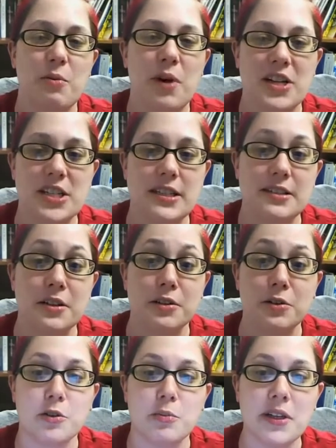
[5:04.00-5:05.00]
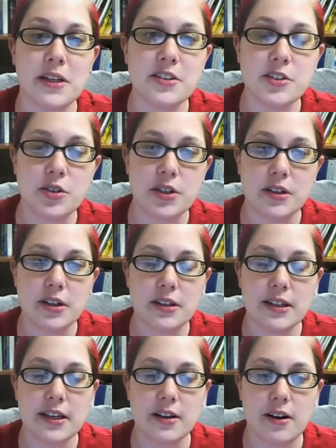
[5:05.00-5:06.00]
watching this on Google Plus, you can
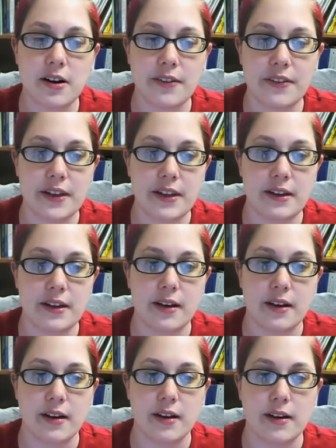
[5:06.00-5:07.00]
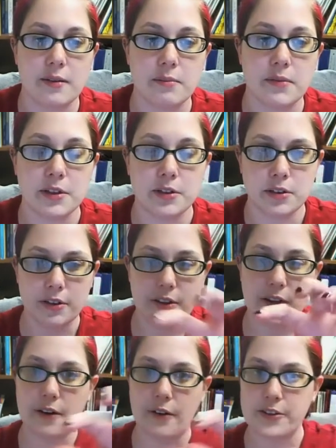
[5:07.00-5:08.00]
click on the um, little
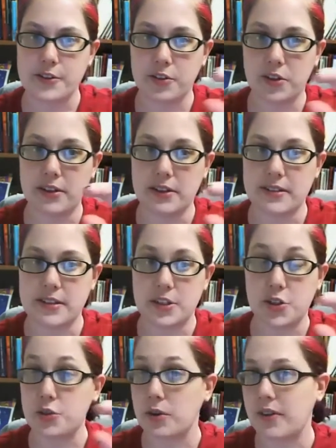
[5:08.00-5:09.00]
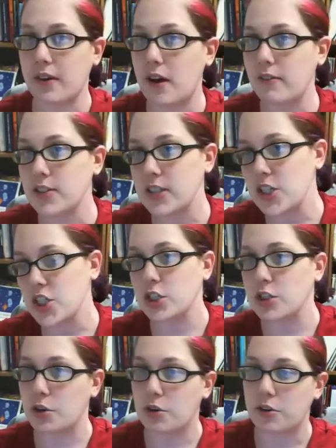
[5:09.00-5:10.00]
thing on the screen that says "Join the
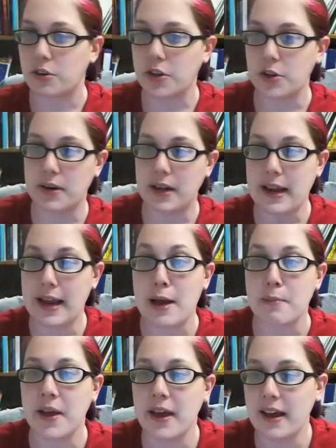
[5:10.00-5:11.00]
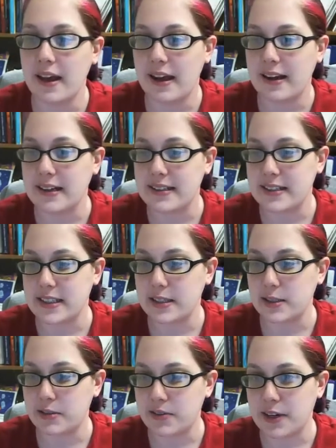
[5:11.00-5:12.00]
conversation." Go to the Q and A app, and I
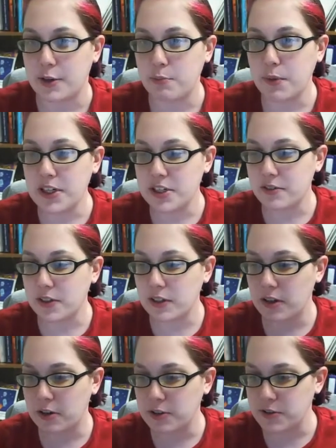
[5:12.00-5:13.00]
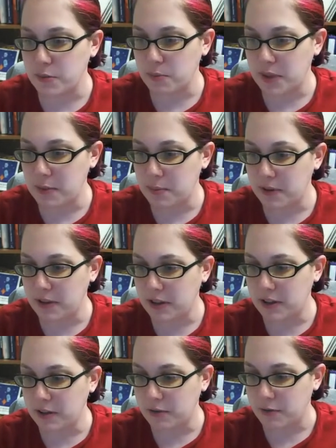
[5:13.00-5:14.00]
see we've got a bunch of hellos from
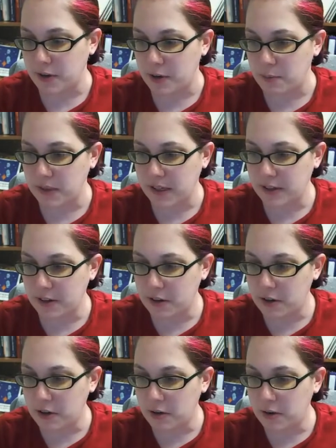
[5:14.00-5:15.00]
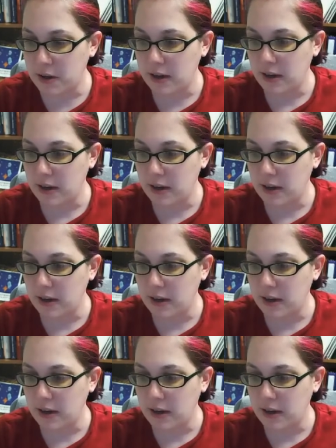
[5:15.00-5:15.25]
people from Guido,